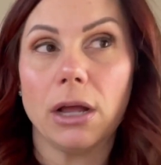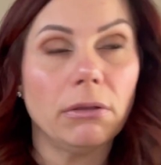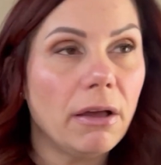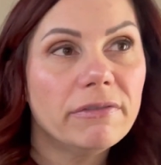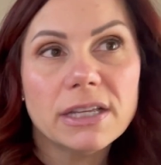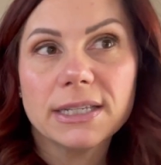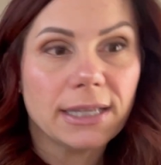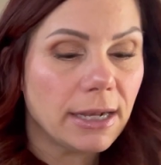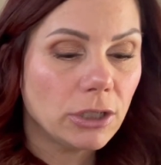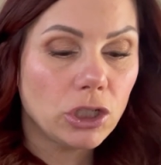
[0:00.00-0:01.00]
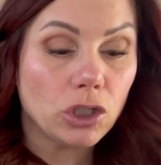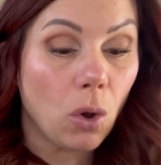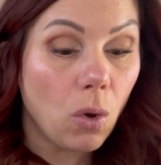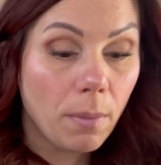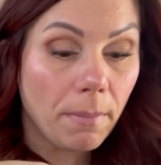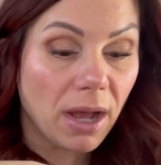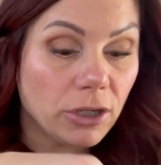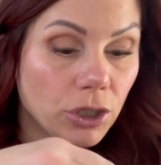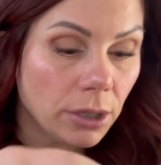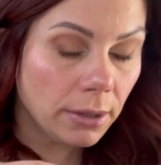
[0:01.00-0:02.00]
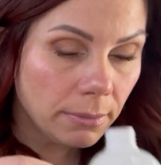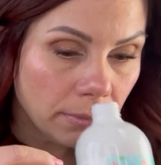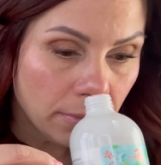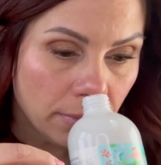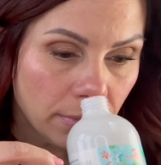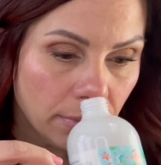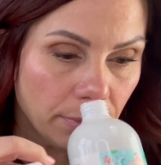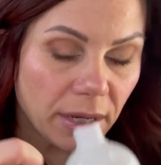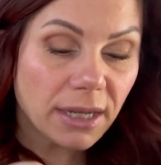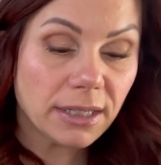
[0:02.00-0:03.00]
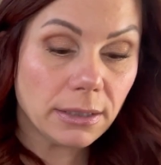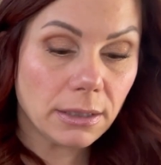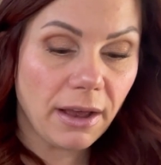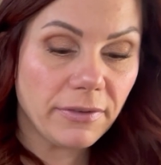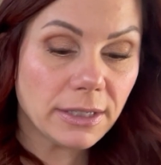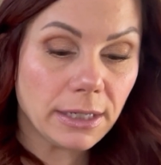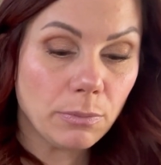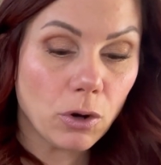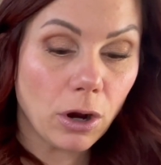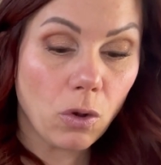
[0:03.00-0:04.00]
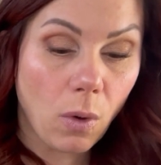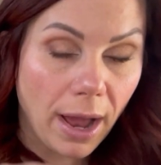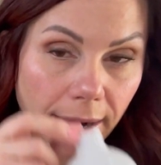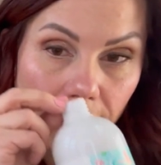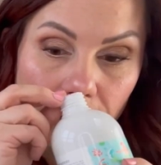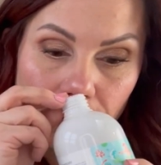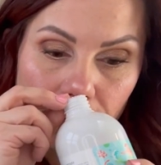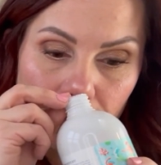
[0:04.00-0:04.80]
I love this scent so much because it's obviously more aquatic.